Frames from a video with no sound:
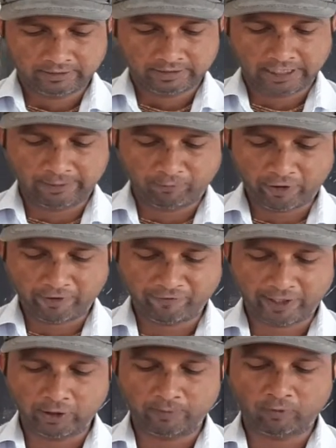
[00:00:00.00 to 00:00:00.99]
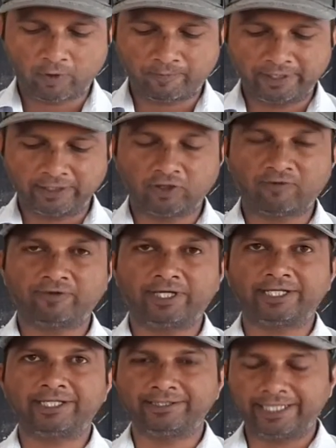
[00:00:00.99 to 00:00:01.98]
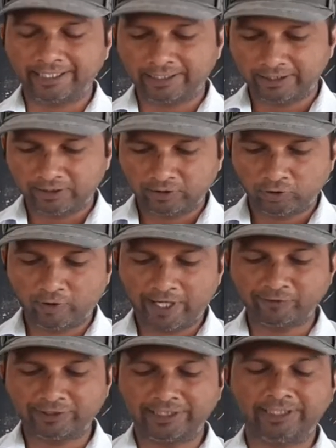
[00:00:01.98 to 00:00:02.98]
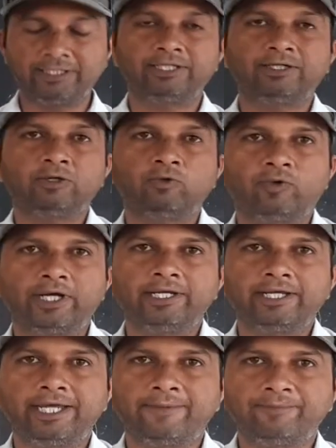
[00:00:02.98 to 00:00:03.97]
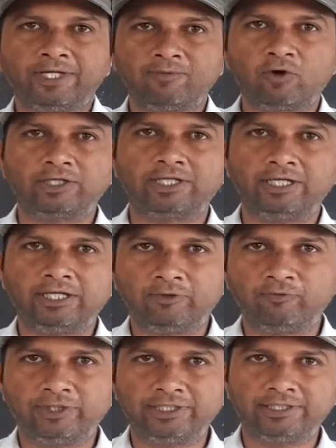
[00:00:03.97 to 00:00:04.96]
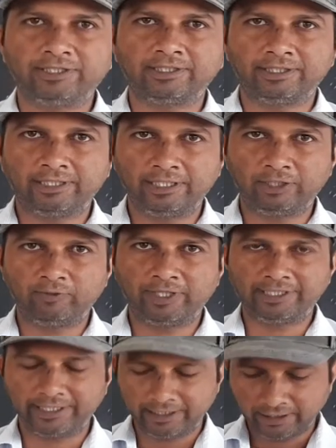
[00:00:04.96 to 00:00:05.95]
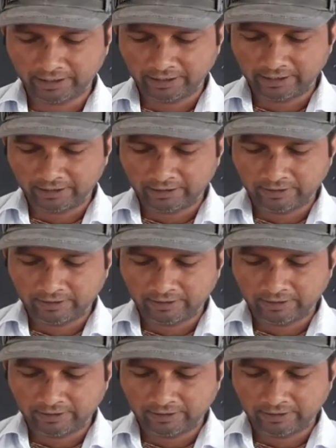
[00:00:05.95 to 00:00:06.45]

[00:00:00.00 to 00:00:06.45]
3.5 properties of air. In that you have seen one empty bottle which is inverted